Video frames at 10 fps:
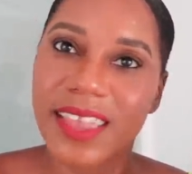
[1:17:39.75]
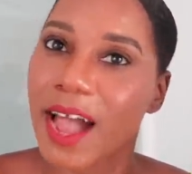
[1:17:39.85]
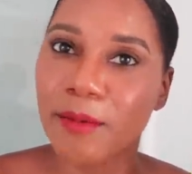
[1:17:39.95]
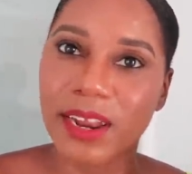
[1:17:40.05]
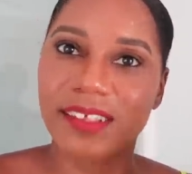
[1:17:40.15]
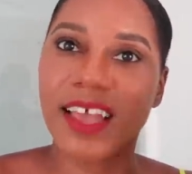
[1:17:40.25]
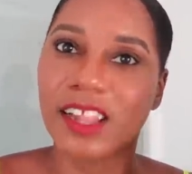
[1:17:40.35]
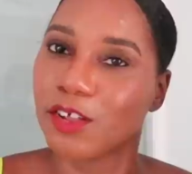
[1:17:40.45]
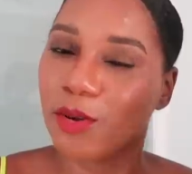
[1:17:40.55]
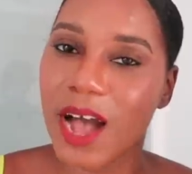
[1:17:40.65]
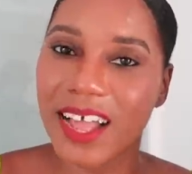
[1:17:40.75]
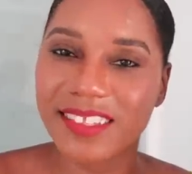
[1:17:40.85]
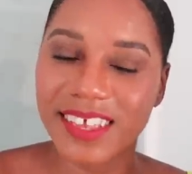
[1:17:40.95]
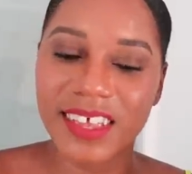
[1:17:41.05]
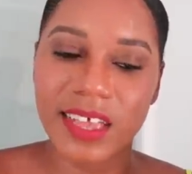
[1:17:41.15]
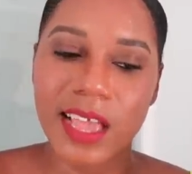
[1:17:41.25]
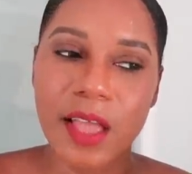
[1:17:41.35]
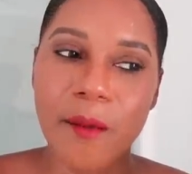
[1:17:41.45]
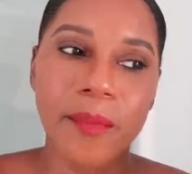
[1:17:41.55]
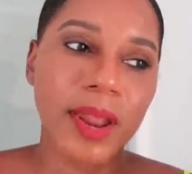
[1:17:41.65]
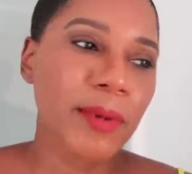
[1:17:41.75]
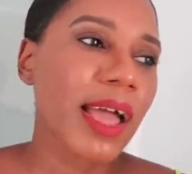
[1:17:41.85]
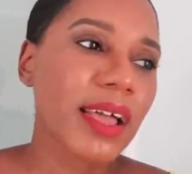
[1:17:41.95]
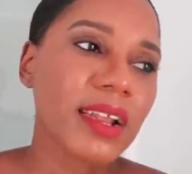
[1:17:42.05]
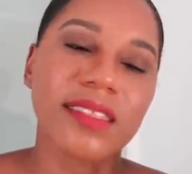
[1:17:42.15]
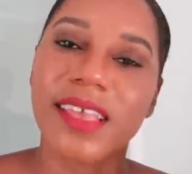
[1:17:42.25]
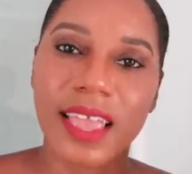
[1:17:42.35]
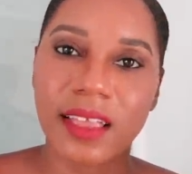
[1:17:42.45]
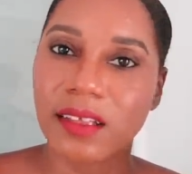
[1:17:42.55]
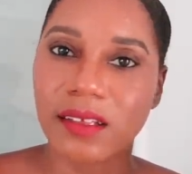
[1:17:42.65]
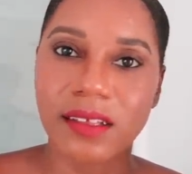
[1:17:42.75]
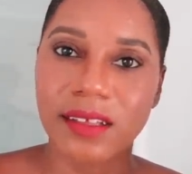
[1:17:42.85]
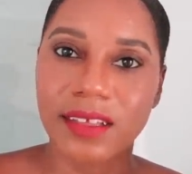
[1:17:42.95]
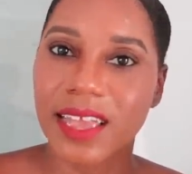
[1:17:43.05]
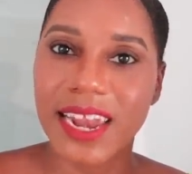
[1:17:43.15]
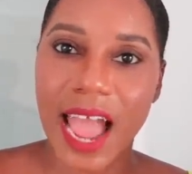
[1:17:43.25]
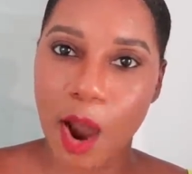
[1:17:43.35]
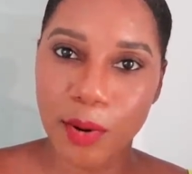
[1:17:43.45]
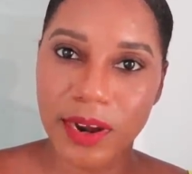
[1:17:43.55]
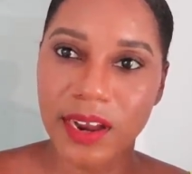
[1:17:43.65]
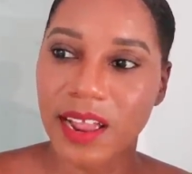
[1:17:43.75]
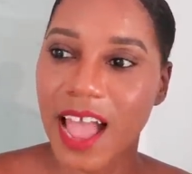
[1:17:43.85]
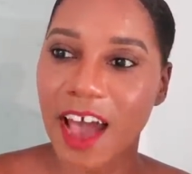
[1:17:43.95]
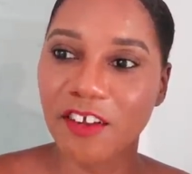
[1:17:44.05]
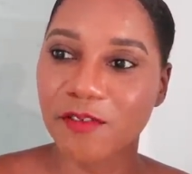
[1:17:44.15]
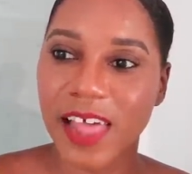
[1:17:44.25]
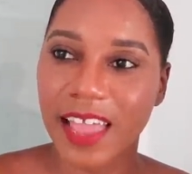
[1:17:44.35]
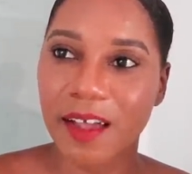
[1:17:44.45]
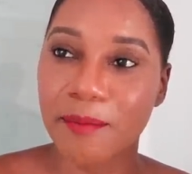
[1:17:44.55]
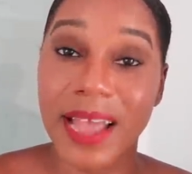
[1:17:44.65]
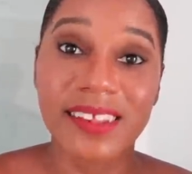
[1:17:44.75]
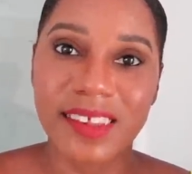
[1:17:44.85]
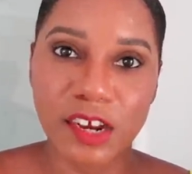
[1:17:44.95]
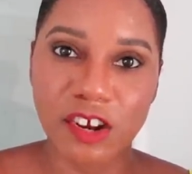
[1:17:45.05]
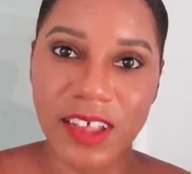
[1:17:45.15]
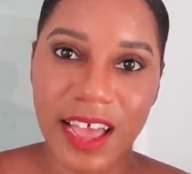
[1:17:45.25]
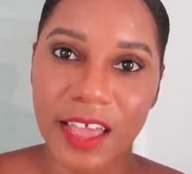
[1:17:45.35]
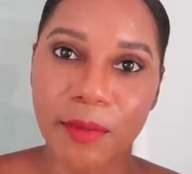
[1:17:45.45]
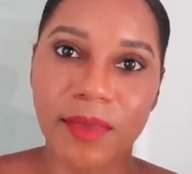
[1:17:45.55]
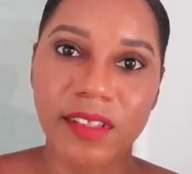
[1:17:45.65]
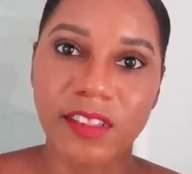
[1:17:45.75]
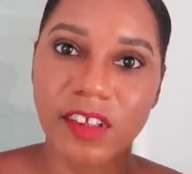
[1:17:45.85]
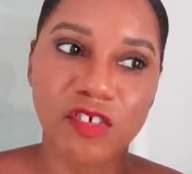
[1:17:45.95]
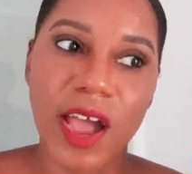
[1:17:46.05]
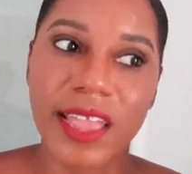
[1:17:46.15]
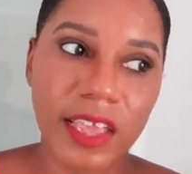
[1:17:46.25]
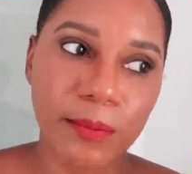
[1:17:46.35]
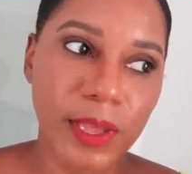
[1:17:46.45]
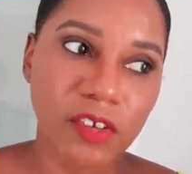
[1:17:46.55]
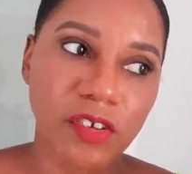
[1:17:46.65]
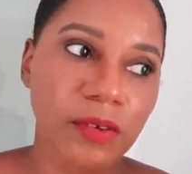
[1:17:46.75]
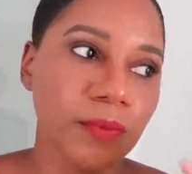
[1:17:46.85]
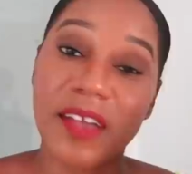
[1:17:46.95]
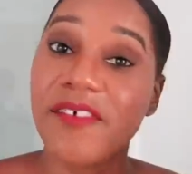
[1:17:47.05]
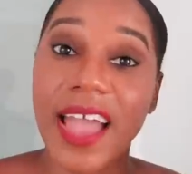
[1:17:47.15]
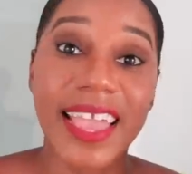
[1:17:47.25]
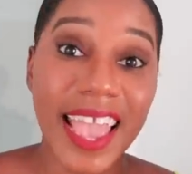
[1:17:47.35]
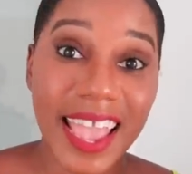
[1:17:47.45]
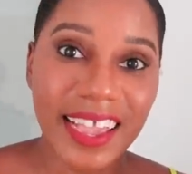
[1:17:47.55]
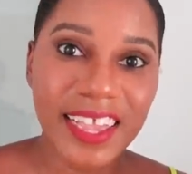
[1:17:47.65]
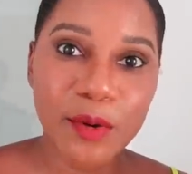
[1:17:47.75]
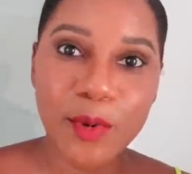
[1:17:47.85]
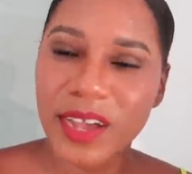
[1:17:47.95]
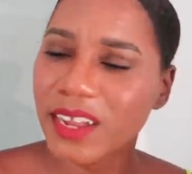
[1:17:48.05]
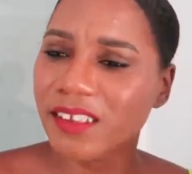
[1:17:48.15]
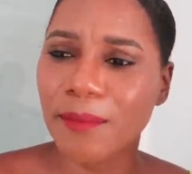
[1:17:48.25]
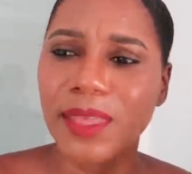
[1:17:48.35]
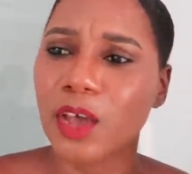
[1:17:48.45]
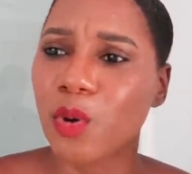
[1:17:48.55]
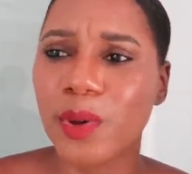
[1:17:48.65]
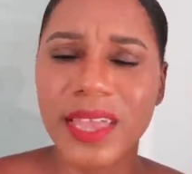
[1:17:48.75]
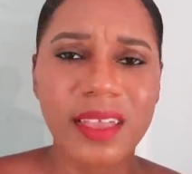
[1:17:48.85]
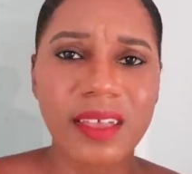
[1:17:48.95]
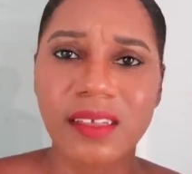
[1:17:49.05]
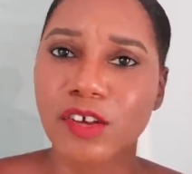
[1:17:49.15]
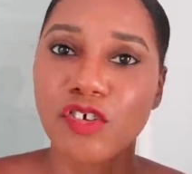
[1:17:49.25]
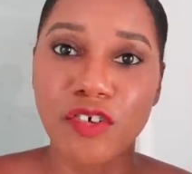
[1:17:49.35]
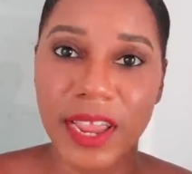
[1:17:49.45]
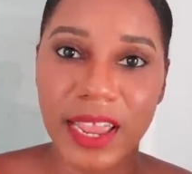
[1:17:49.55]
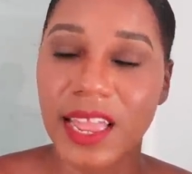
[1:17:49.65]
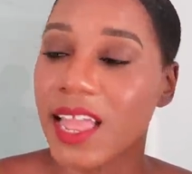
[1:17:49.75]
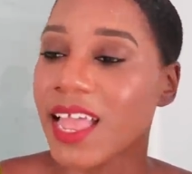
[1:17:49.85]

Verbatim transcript: Yeah, I'm going to take a little content, but I'm not going to take an hour out of like my dinner time to try and get a picture. If I can get one, something quick, great.